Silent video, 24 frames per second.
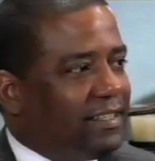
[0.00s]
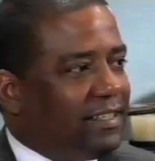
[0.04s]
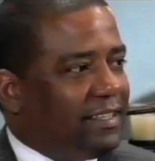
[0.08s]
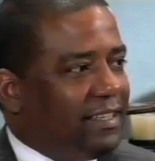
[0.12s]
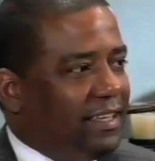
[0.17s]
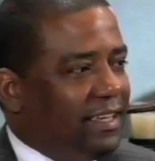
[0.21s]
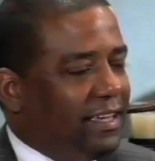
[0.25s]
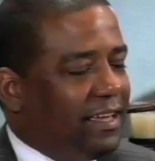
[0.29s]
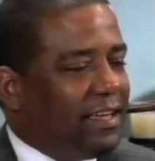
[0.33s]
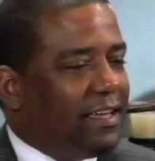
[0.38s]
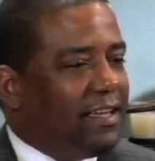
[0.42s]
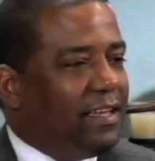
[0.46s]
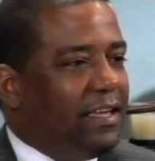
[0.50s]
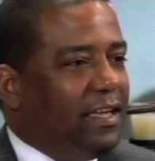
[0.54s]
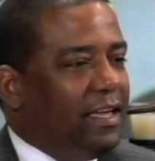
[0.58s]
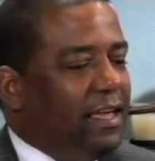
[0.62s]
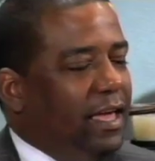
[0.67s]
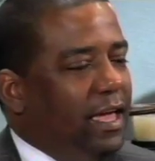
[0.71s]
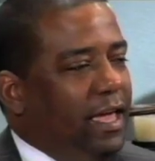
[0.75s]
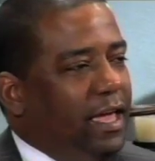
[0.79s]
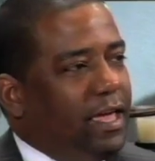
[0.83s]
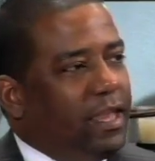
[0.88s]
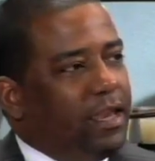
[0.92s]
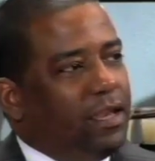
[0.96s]
Yeah,
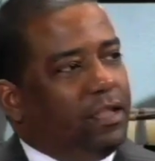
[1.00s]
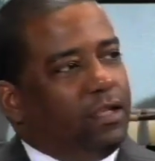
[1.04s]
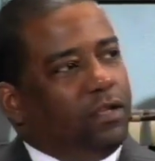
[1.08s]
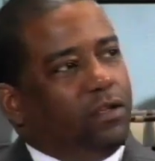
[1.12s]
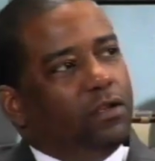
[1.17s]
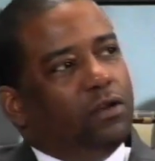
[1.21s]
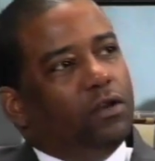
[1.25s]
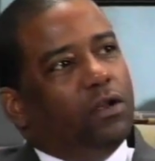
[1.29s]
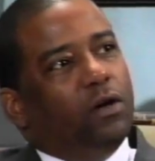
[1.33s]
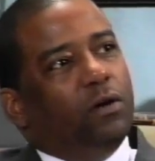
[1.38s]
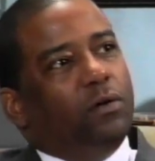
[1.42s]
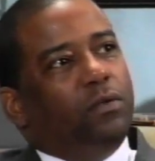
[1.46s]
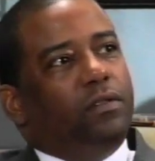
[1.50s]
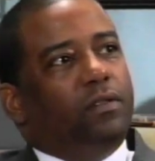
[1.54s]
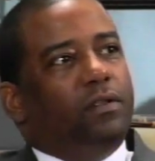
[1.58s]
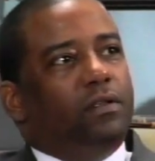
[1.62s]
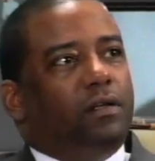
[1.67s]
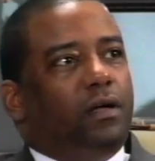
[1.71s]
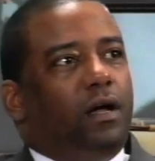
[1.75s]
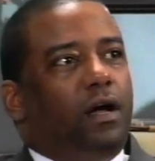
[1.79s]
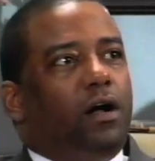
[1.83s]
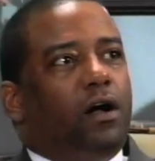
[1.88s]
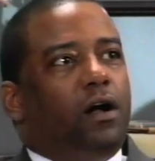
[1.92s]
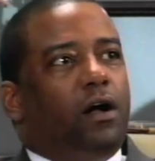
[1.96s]
and
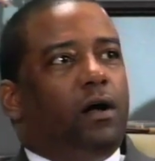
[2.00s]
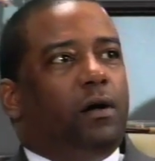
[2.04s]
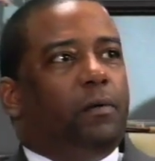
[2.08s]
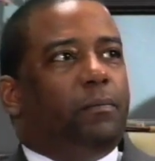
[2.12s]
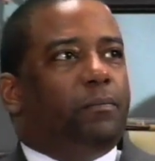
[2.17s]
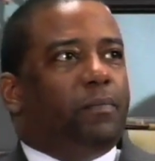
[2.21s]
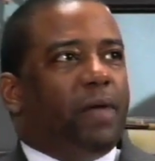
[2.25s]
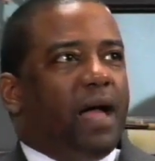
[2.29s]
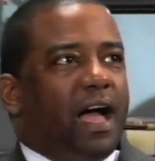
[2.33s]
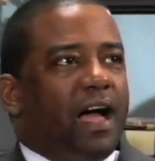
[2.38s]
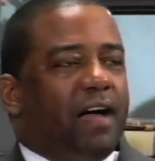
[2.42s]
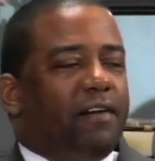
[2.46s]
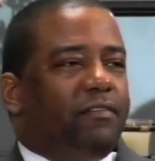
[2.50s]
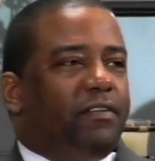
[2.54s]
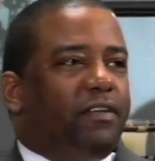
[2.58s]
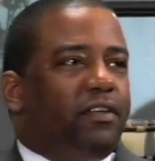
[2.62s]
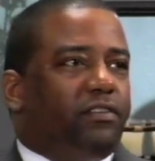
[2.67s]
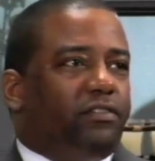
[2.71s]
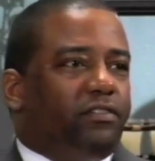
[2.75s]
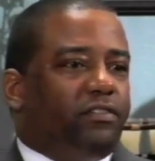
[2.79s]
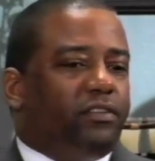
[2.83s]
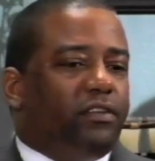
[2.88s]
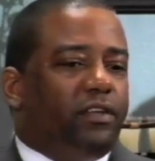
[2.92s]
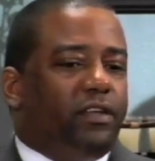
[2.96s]

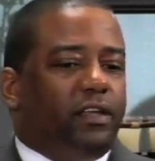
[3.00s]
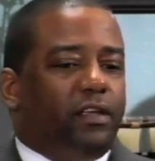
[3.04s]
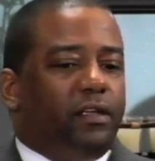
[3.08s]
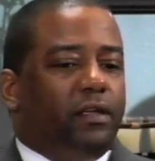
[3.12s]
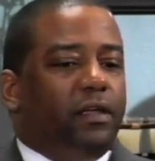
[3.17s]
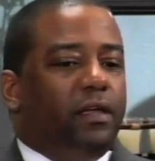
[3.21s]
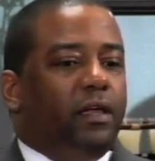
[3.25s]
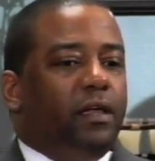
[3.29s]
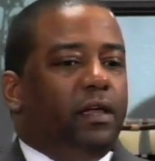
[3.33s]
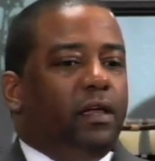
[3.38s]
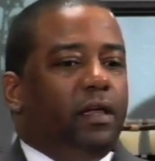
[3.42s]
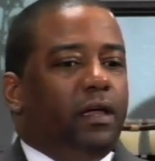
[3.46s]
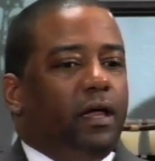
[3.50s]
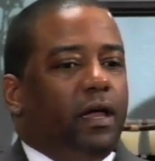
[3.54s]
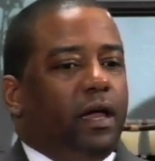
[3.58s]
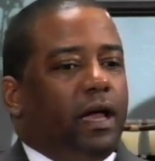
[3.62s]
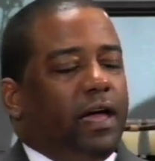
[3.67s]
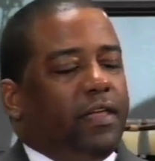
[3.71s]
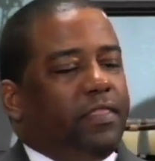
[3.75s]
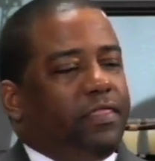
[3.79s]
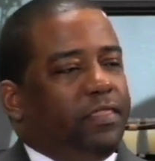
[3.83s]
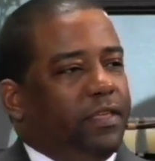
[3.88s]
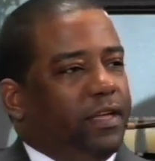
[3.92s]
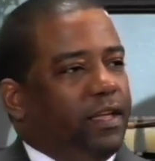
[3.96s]
obviously
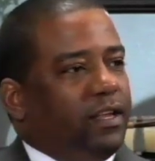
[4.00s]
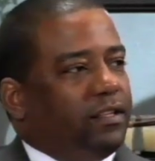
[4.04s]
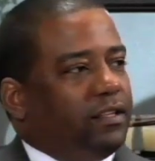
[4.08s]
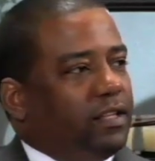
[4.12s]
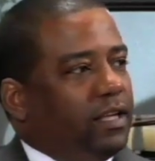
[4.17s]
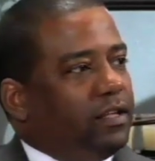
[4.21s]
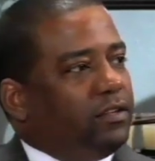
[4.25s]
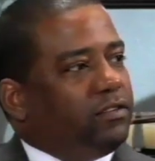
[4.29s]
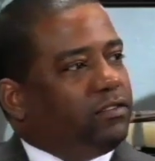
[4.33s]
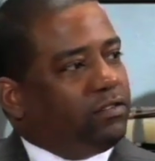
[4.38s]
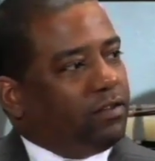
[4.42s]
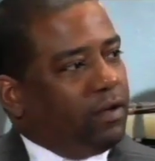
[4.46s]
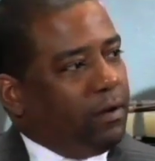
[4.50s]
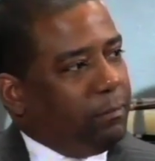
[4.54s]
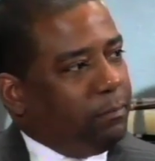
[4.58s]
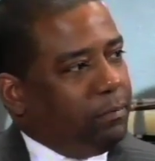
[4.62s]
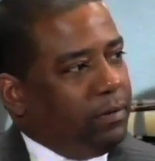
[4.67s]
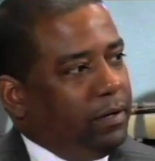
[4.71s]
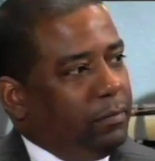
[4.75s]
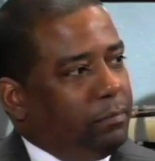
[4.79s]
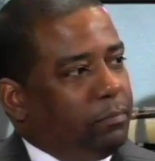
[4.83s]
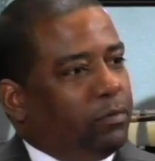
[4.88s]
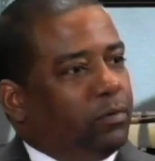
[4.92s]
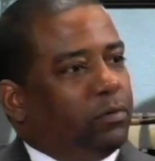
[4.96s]
I think that some
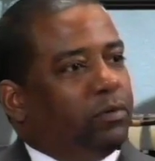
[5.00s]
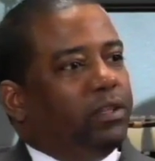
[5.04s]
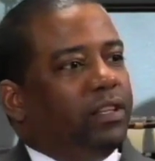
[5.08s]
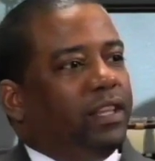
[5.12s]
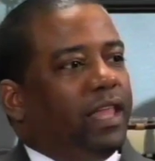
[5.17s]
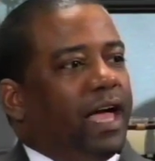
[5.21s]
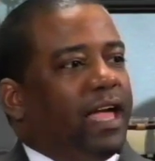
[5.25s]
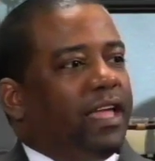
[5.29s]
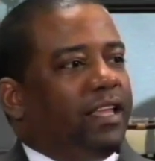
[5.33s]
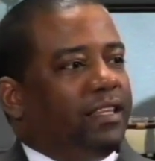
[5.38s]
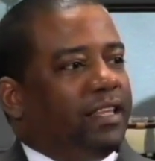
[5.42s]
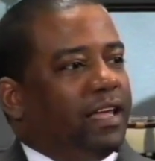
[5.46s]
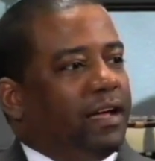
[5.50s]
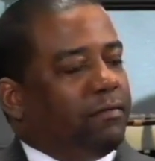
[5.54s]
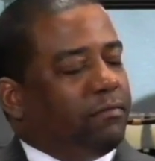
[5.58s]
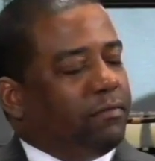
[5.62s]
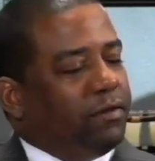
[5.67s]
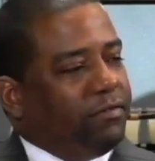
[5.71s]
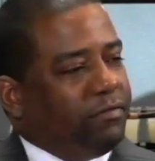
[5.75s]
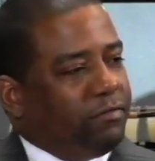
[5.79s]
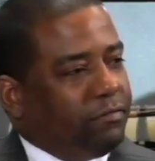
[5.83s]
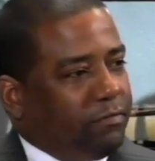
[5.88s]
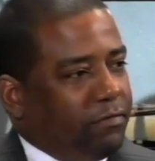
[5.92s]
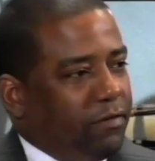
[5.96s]
people like that
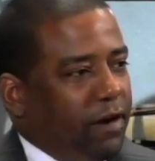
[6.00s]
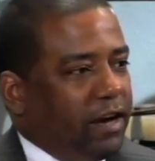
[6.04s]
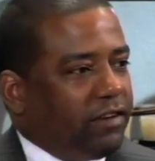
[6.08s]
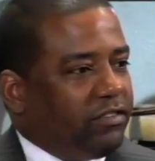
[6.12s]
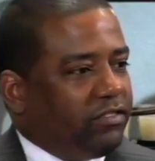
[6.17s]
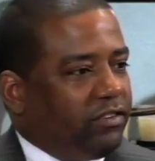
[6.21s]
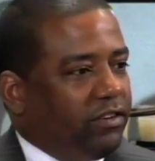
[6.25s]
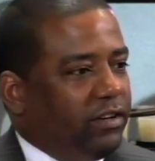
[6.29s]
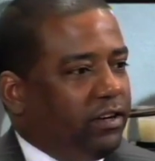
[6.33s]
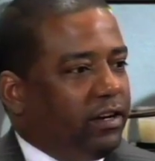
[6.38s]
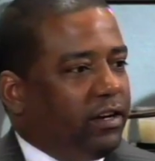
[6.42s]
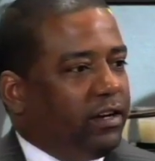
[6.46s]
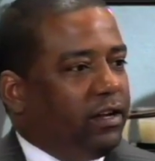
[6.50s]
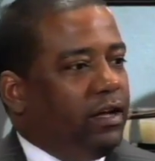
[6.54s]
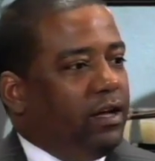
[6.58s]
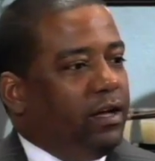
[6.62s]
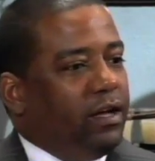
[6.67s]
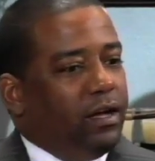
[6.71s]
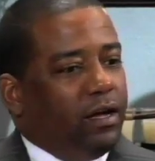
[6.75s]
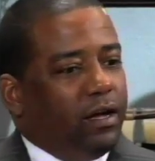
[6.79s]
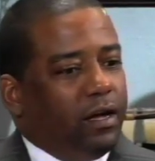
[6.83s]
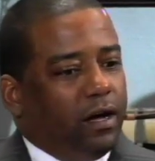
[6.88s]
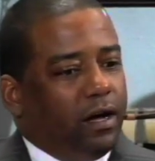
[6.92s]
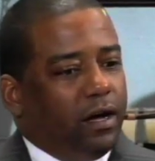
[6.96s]
refreshing
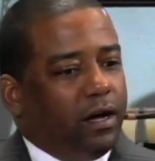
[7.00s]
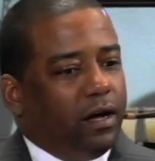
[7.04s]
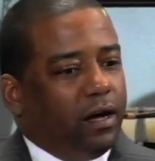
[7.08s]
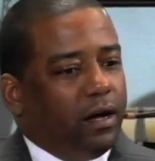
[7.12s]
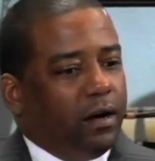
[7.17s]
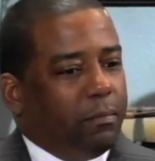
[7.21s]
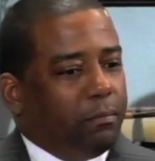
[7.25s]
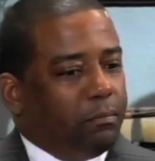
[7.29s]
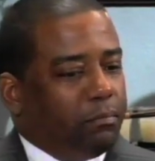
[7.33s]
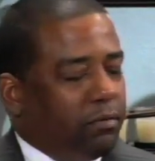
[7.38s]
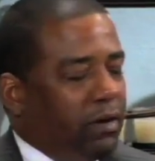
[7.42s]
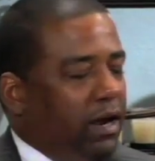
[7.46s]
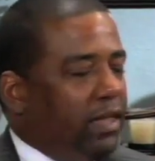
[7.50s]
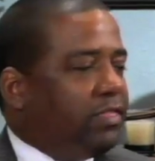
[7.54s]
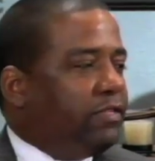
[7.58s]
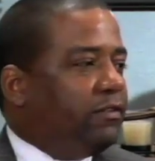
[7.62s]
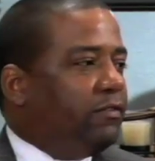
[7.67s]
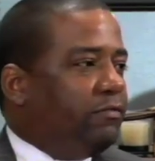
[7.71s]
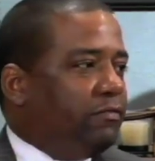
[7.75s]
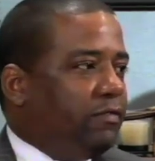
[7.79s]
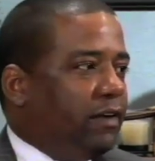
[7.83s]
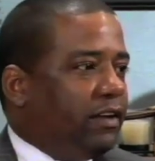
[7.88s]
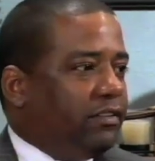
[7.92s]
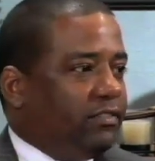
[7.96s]
breath
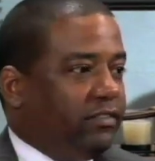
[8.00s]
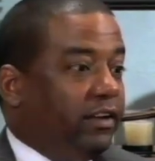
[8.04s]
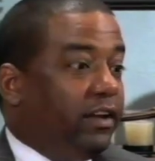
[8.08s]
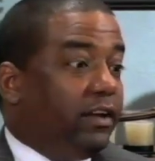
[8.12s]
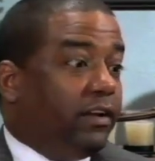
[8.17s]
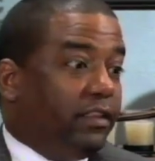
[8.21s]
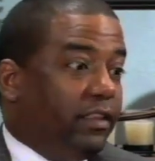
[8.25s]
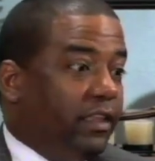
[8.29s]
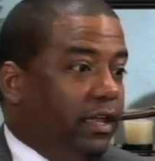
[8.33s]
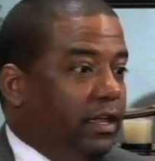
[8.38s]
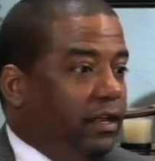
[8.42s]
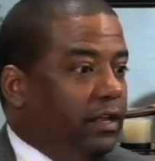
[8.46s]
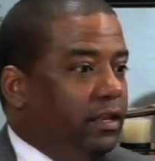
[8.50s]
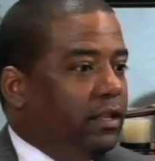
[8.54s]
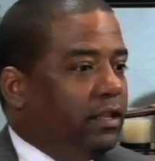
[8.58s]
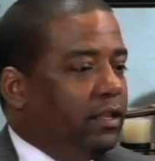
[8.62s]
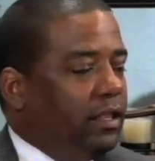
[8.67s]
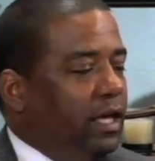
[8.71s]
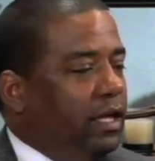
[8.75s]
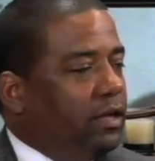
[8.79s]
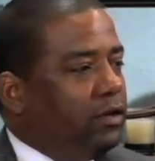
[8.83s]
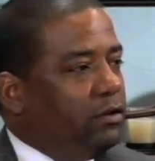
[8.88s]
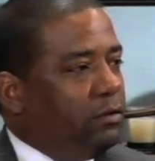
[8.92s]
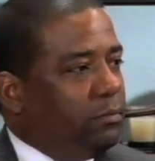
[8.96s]
of fresh air
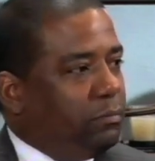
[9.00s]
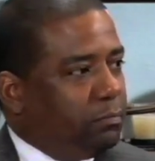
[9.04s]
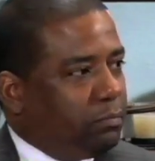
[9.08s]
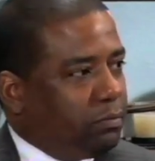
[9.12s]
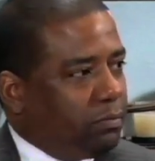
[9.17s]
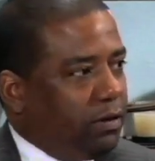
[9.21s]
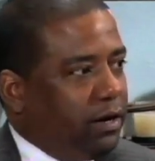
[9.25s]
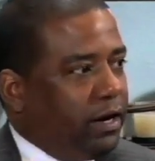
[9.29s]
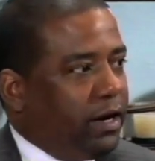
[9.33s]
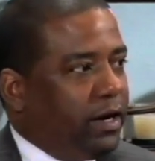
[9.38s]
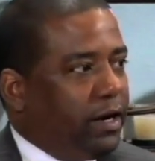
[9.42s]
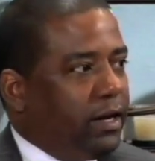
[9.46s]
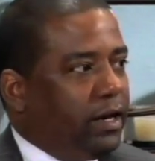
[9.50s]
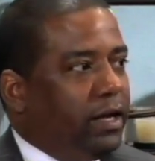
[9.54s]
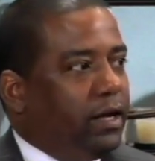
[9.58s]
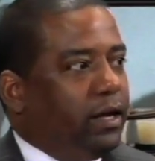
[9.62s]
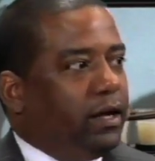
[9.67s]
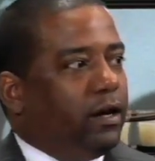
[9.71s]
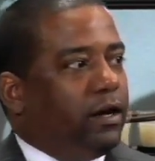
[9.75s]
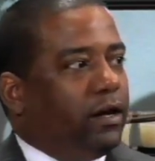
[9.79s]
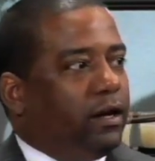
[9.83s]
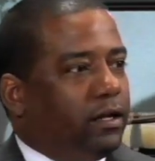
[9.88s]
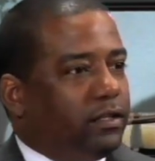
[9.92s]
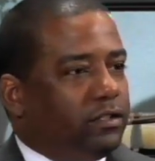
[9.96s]
that you bring
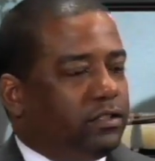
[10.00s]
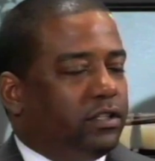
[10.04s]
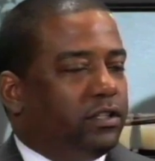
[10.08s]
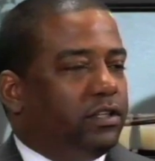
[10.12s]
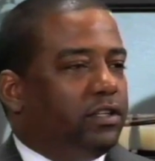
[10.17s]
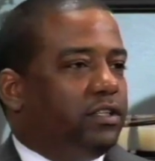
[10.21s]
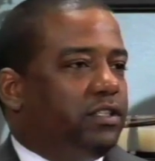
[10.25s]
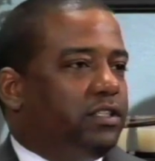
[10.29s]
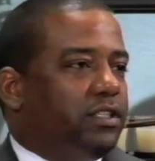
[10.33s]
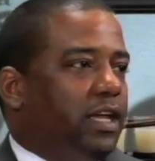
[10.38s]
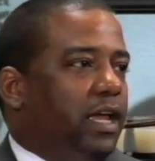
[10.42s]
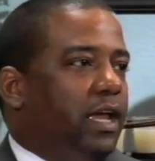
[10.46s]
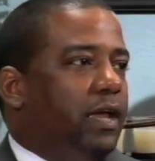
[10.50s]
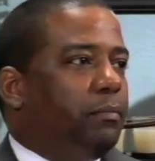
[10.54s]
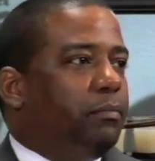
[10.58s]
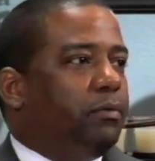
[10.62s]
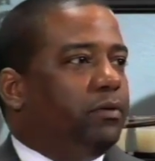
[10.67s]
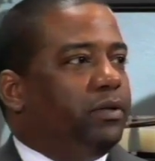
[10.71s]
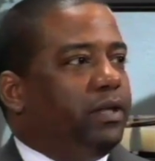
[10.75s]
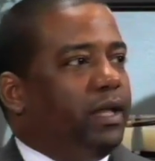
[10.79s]
to the table.